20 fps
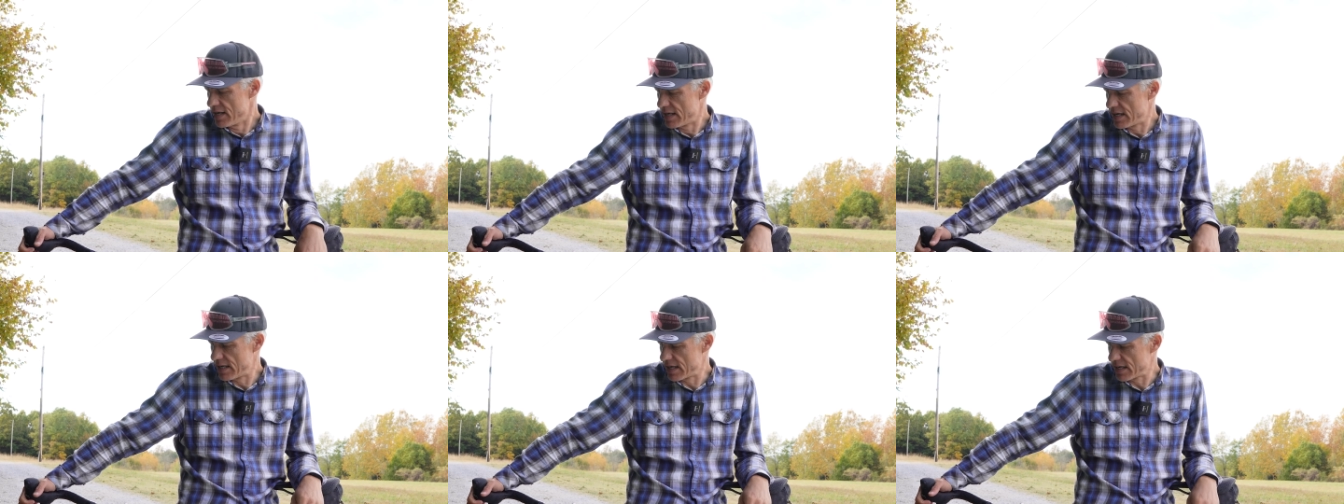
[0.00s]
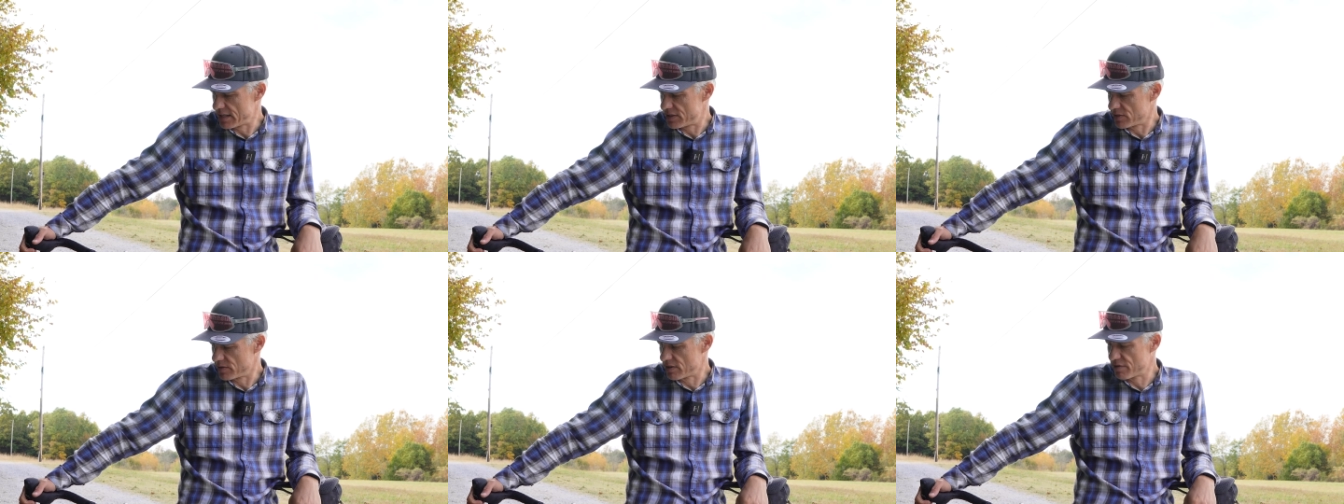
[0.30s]
And
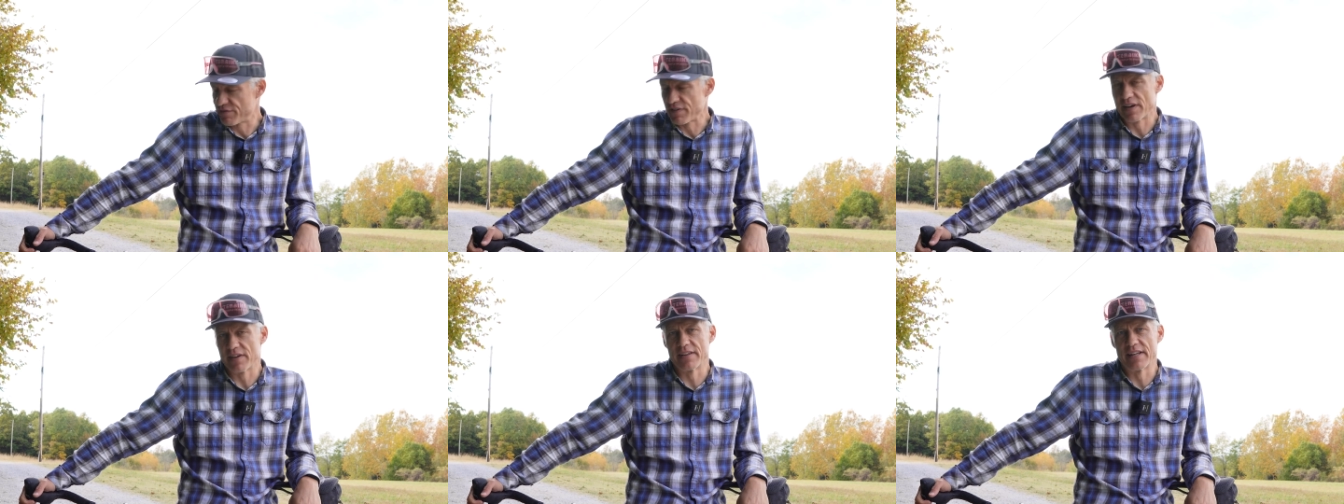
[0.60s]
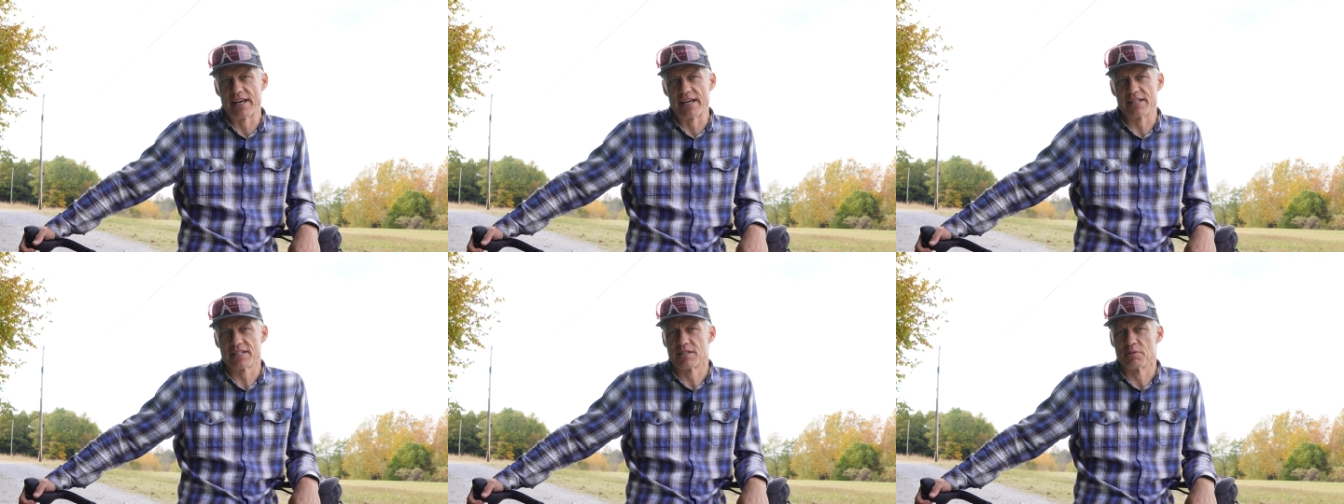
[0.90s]
I certainly found
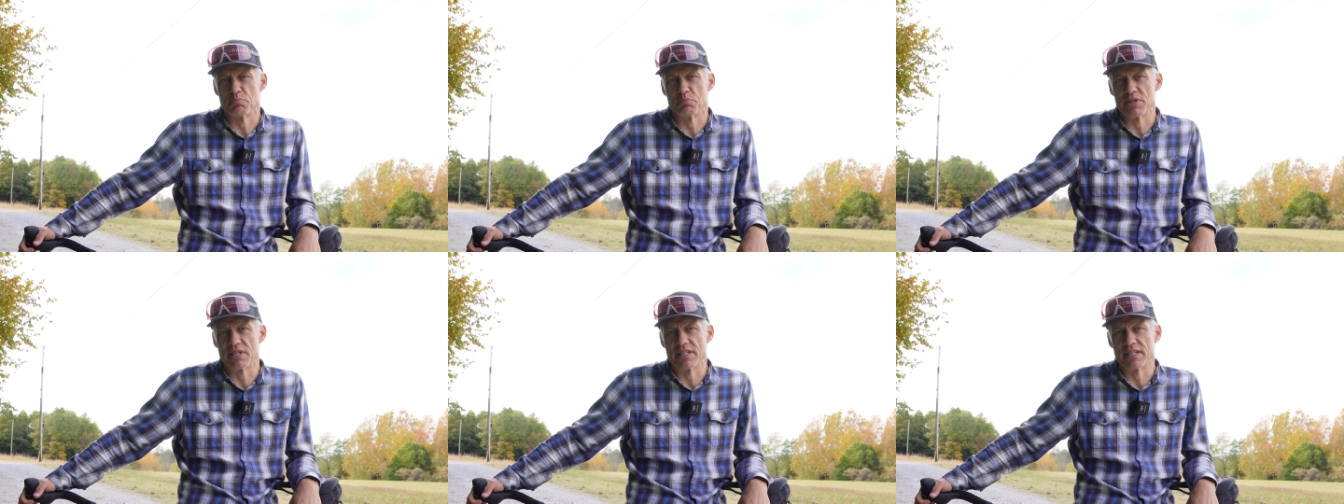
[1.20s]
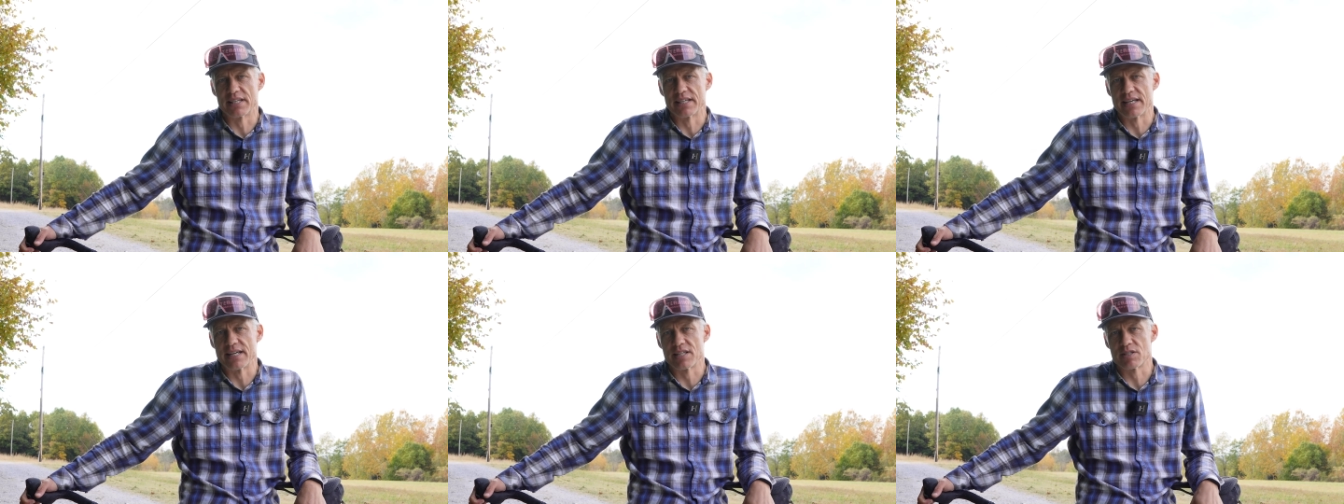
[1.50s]
that to be
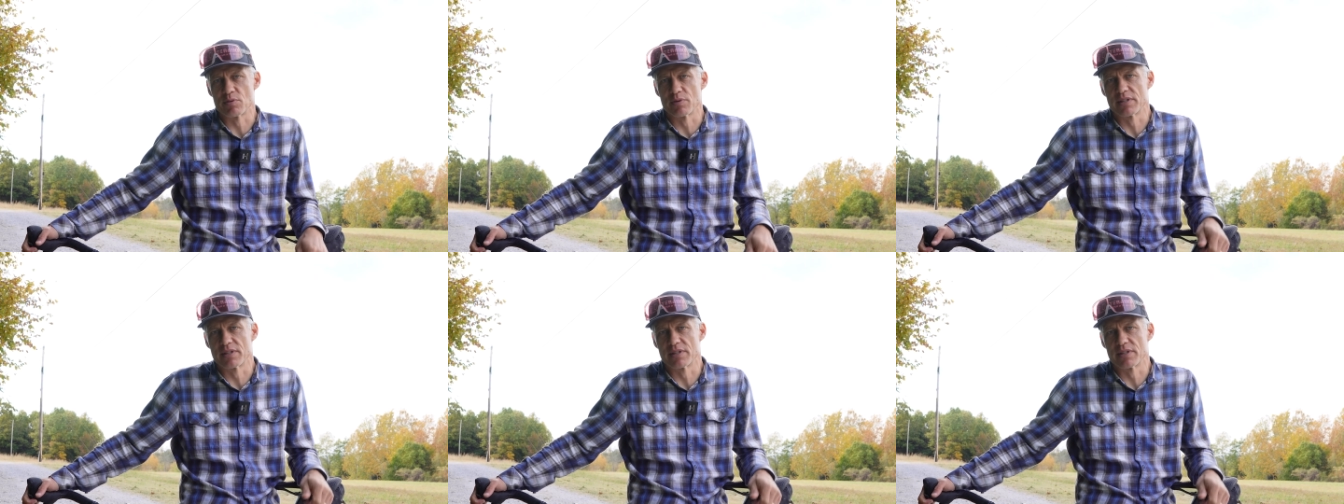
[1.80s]
the case.